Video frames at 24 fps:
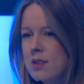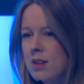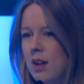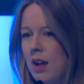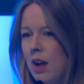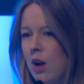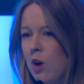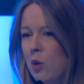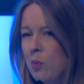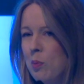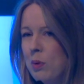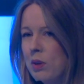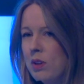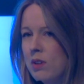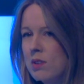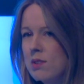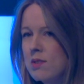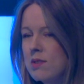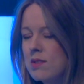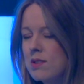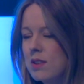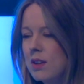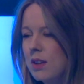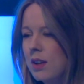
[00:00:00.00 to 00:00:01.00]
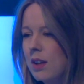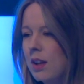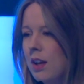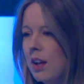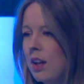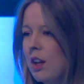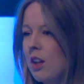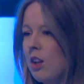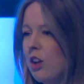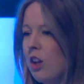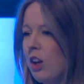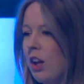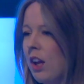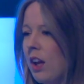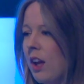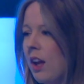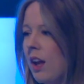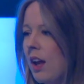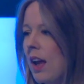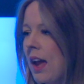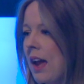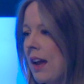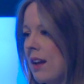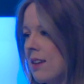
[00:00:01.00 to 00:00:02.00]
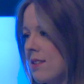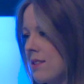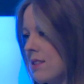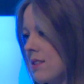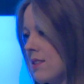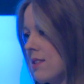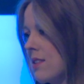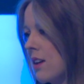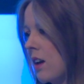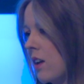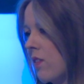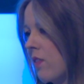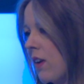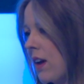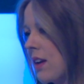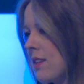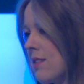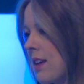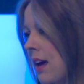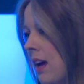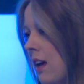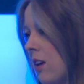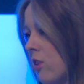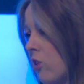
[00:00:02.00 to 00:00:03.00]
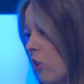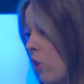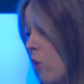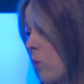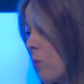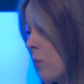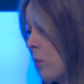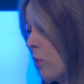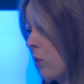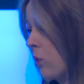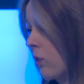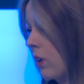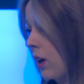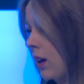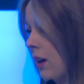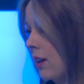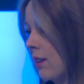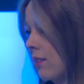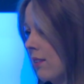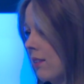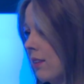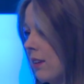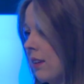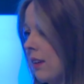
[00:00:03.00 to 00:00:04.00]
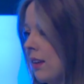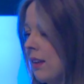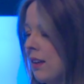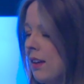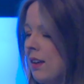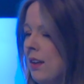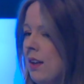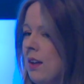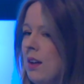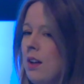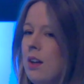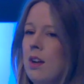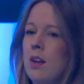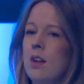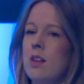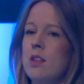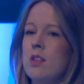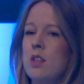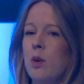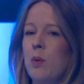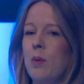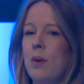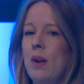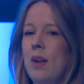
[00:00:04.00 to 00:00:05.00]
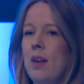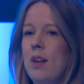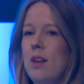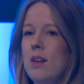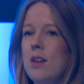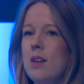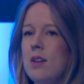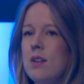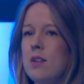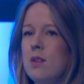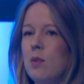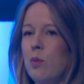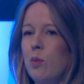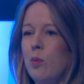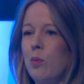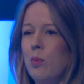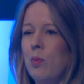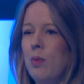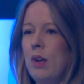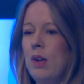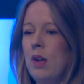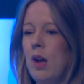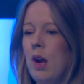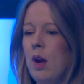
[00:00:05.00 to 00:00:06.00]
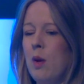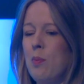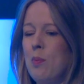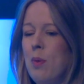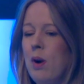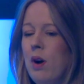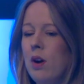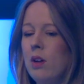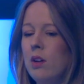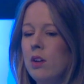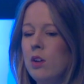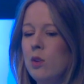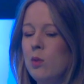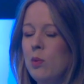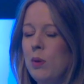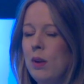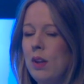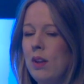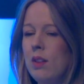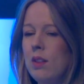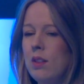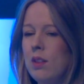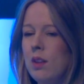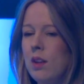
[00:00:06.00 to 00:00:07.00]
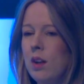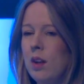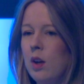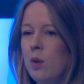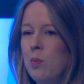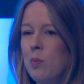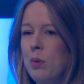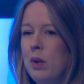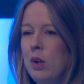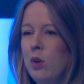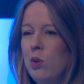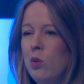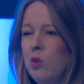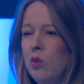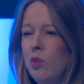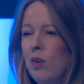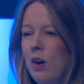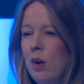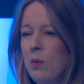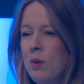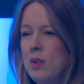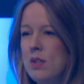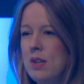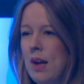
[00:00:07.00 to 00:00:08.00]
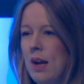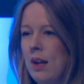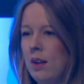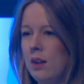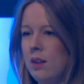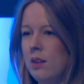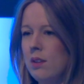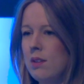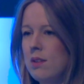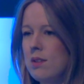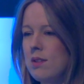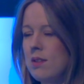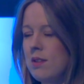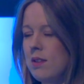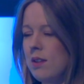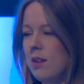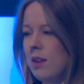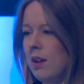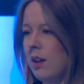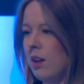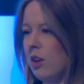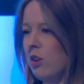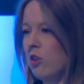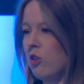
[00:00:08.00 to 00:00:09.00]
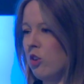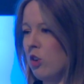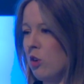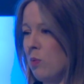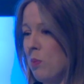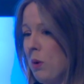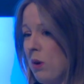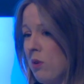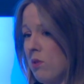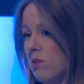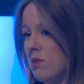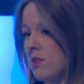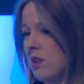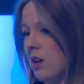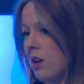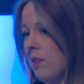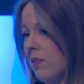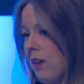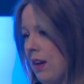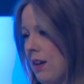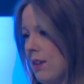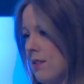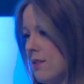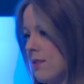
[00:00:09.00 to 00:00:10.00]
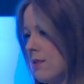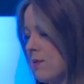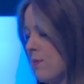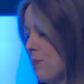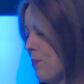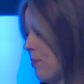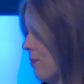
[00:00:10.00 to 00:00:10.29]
to help us looking at exit surveys and onboarding. So we partnered with a company called Great With Talent, who do pulse surveys,